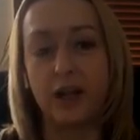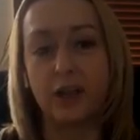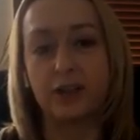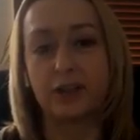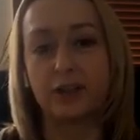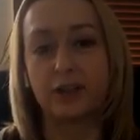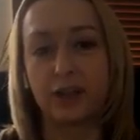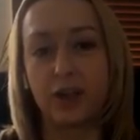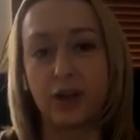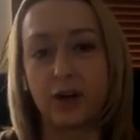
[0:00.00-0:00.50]

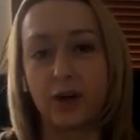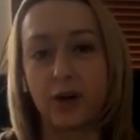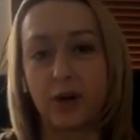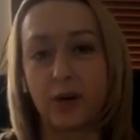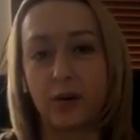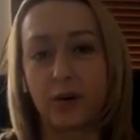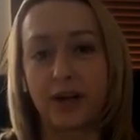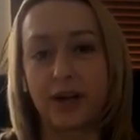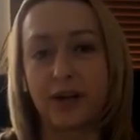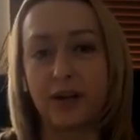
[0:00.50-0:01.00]

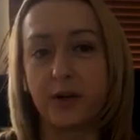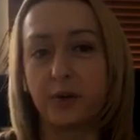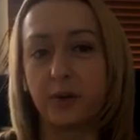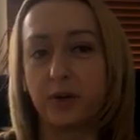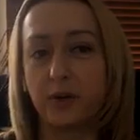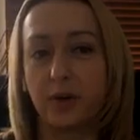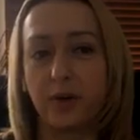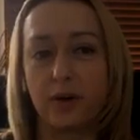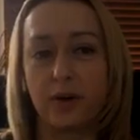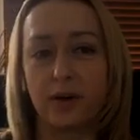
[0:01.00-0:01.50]
So, can you
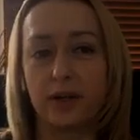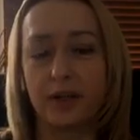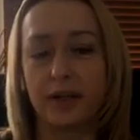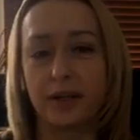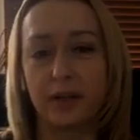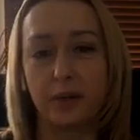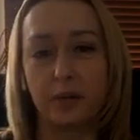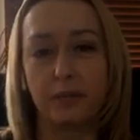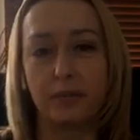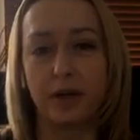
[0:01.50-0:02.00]
talk a
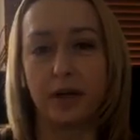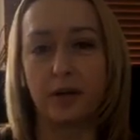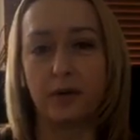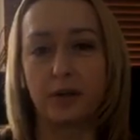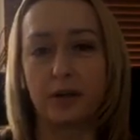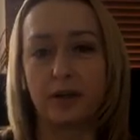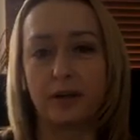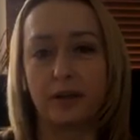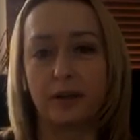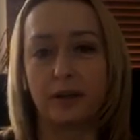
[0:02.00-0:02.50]
little
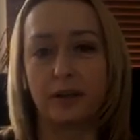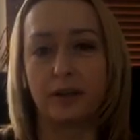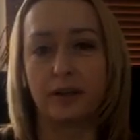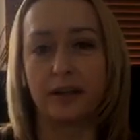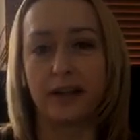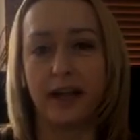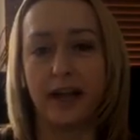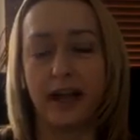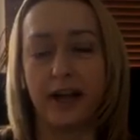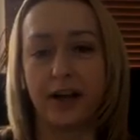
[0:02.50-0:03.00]
about
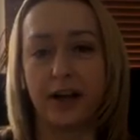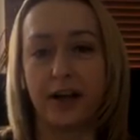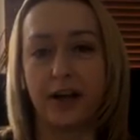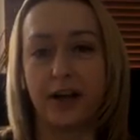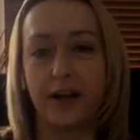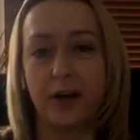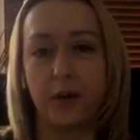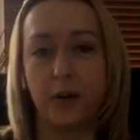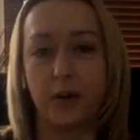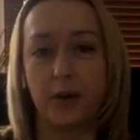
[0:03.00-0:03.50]
that? I
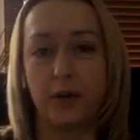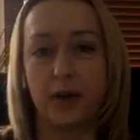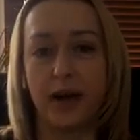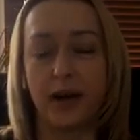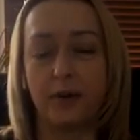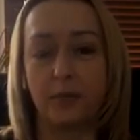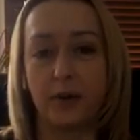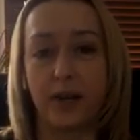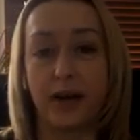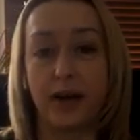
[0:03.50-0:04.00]
know
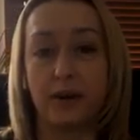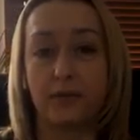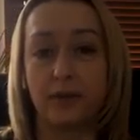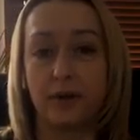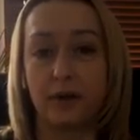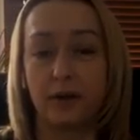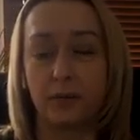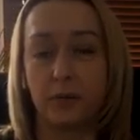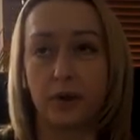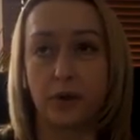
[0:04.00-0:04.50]

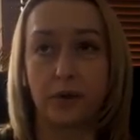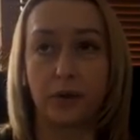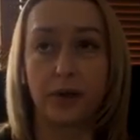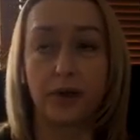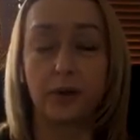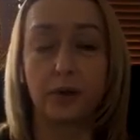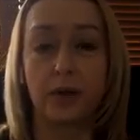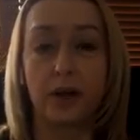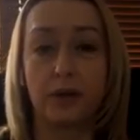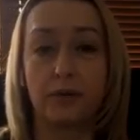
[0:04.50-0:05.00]
we're going
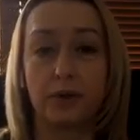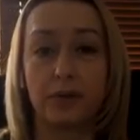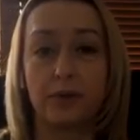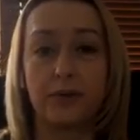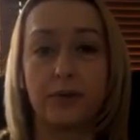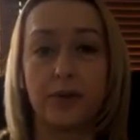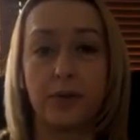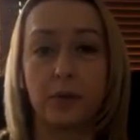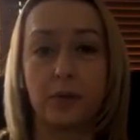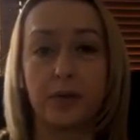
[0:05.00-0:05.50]
to cover a
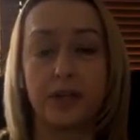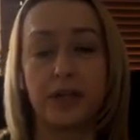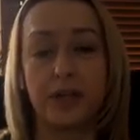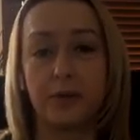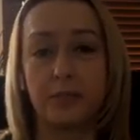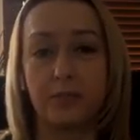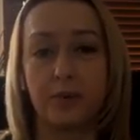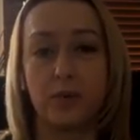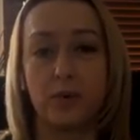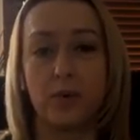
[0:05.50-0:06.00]
few
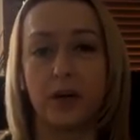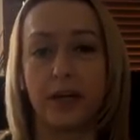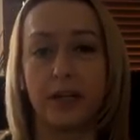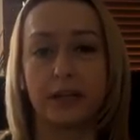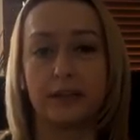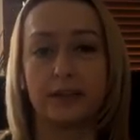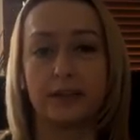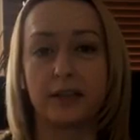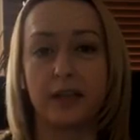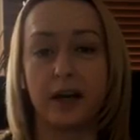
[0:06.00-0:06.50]
key
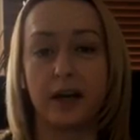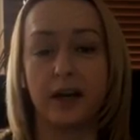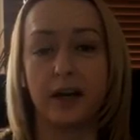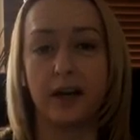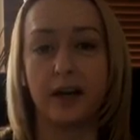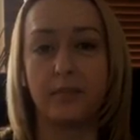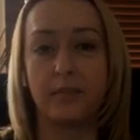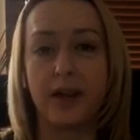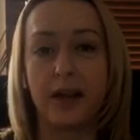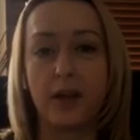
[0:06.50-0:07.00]
points,
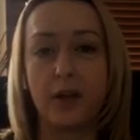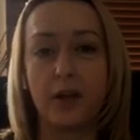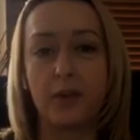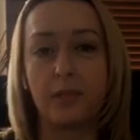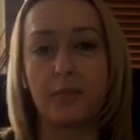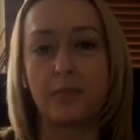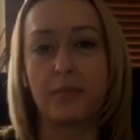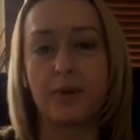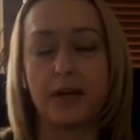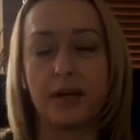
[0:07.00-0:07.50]

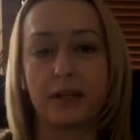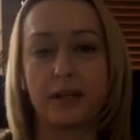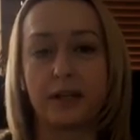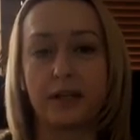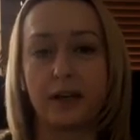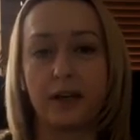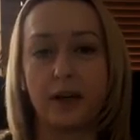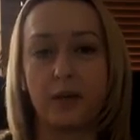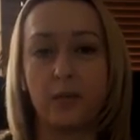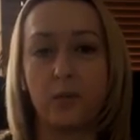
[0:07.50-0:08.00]
but
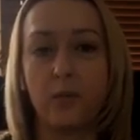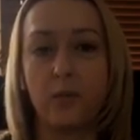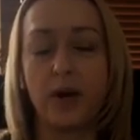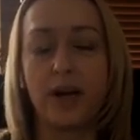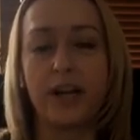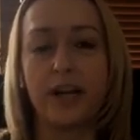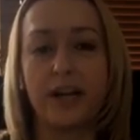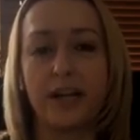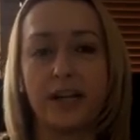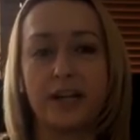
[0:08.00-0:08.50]

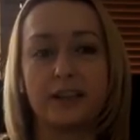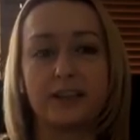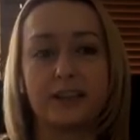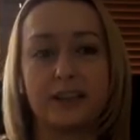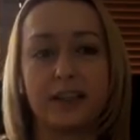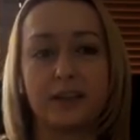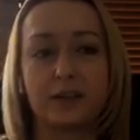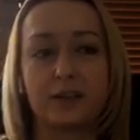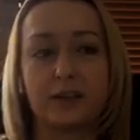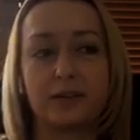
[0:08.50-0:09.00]
what it is,
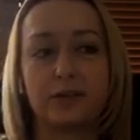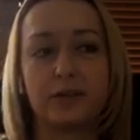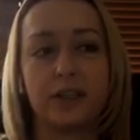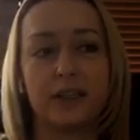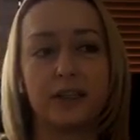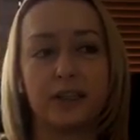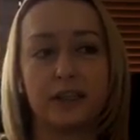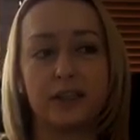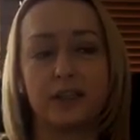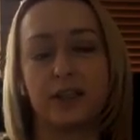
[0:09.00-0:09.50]
that's
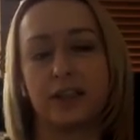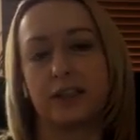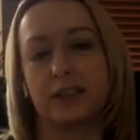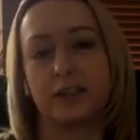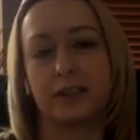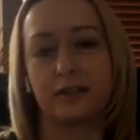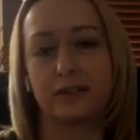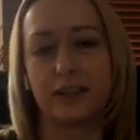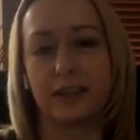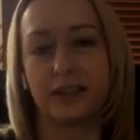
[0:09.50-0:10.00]
really the
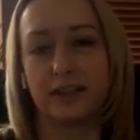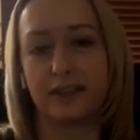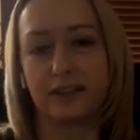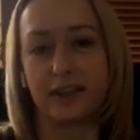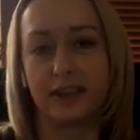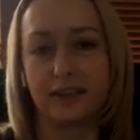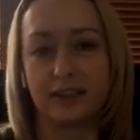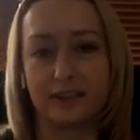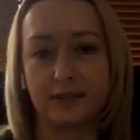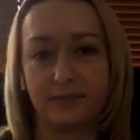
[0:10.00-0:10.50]
gist of it,
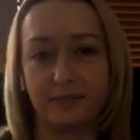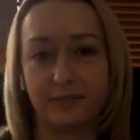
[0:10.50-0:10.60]
right?